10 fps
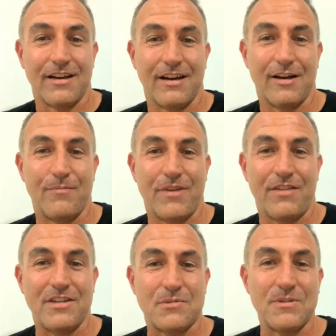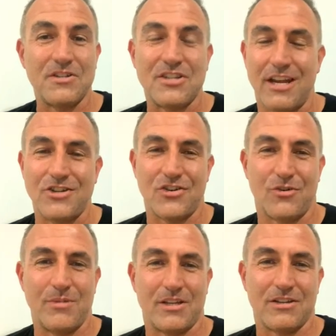And this was
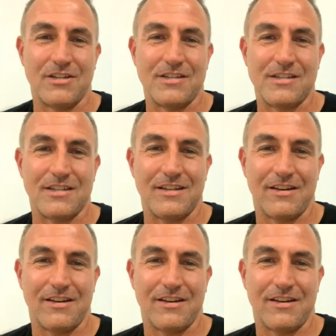intentional because,